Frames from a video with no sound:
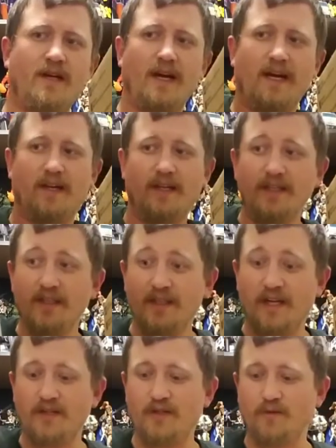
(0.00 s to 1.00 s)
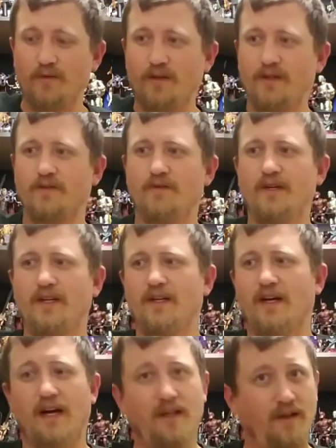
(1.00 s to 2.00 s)
And this is actually a really good
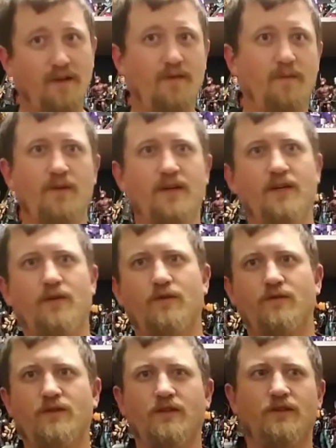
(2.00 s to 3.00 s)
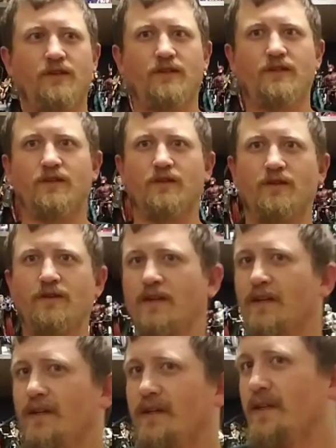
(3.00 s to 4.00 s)
read. I love the Planet Hulk series, so
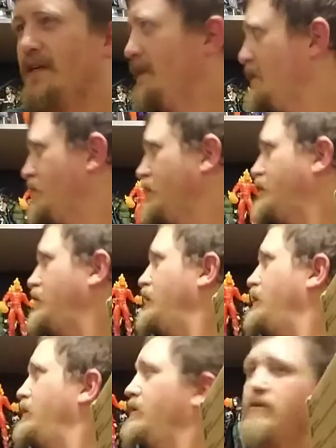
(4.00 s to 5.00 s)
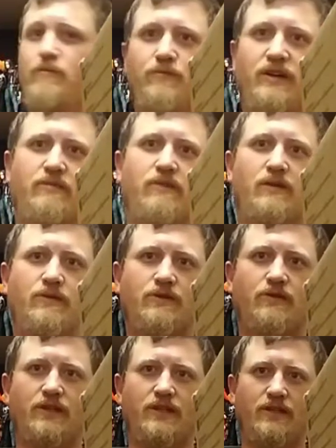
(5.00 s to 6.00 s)
as you can see, Big
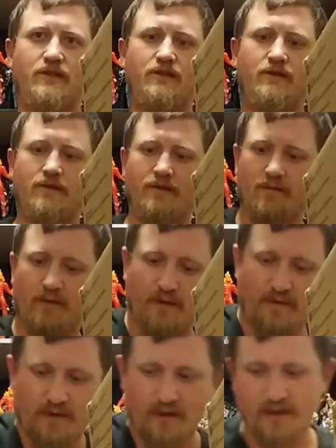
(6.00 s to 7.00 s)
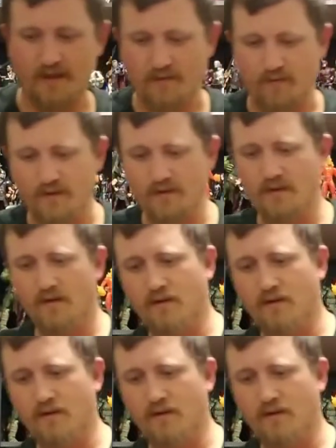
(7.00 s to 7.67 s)
Bubba's right here, the Marvel Select one.